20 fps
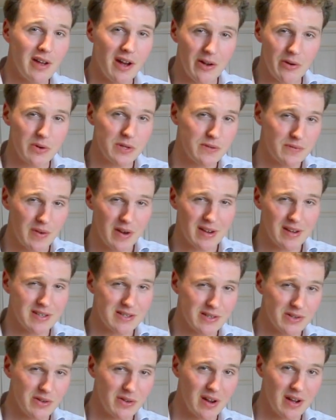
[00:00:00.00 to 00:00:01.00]
I always find
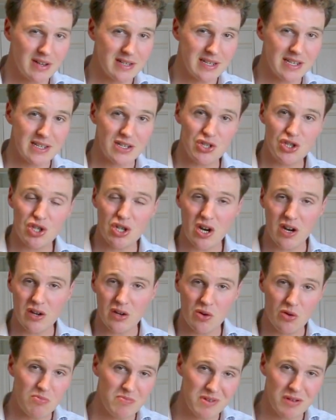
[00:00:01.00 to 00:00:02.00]
it's a good idea to chuck
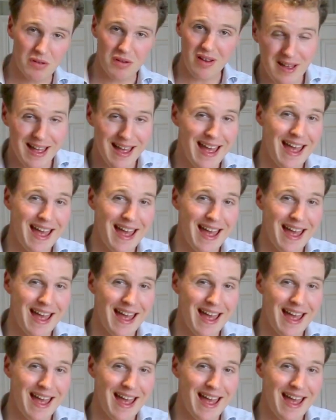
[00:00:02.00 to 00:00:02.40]
your milk